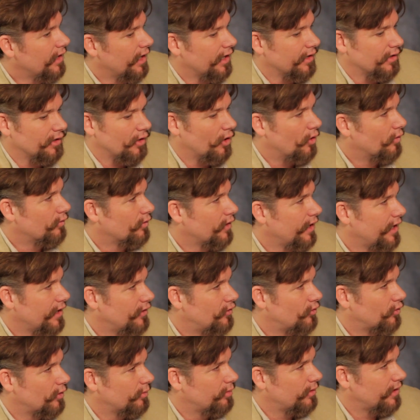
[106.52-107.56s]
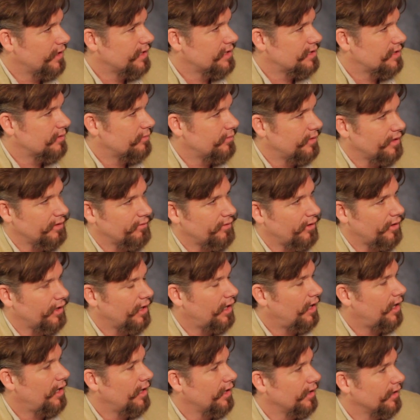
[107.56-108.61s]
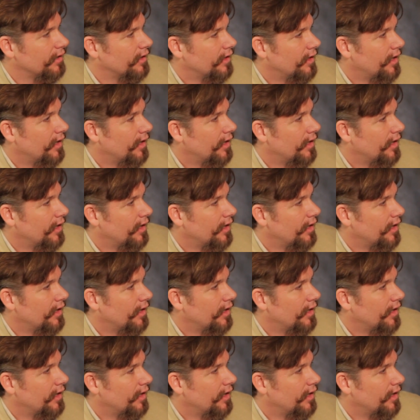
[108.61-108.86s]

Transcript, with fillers: and the overhead to replace them being very high,